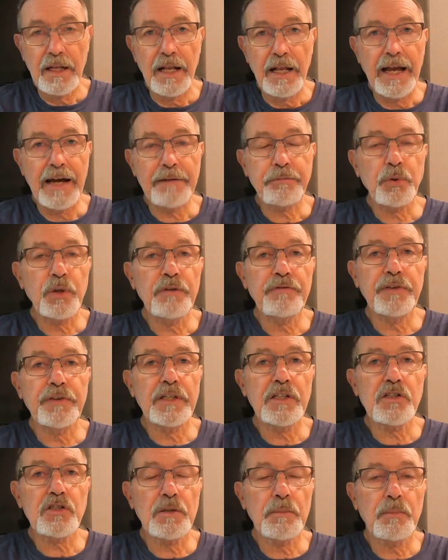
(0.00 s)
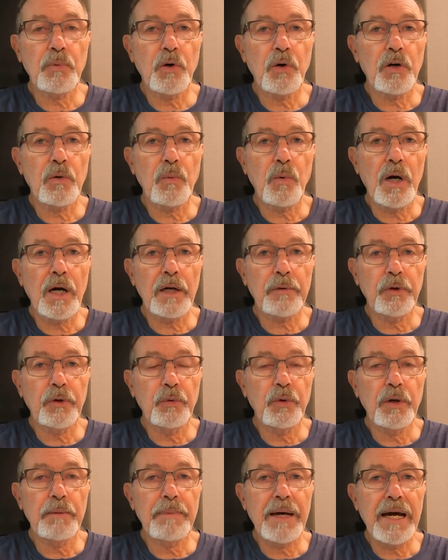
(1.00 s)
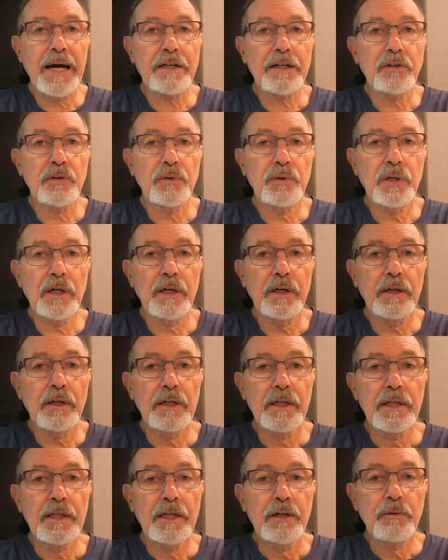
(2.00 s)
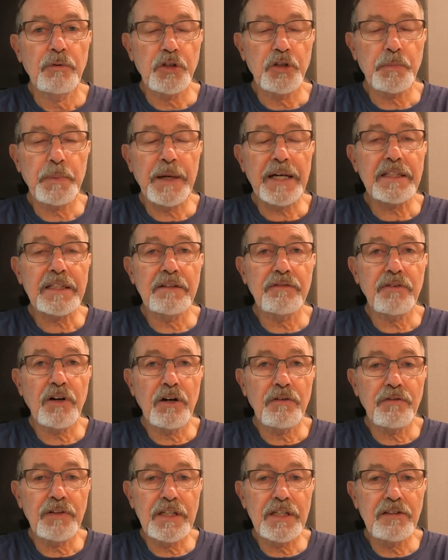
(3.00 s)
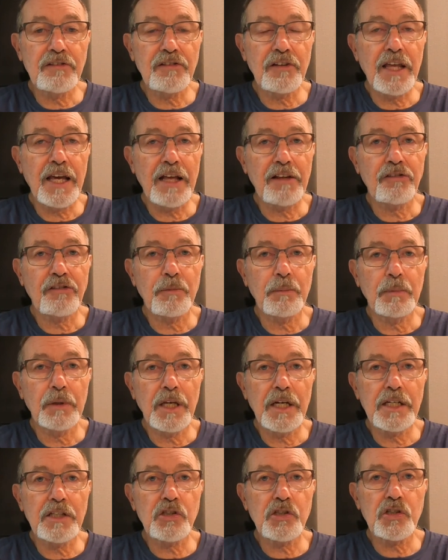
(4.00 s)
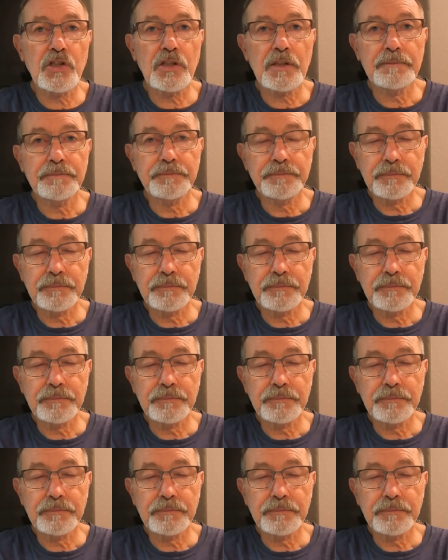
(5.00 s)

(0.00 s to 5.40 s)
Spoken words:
After we finished the boardwalk, we went back to our respective RVs and had some lunch,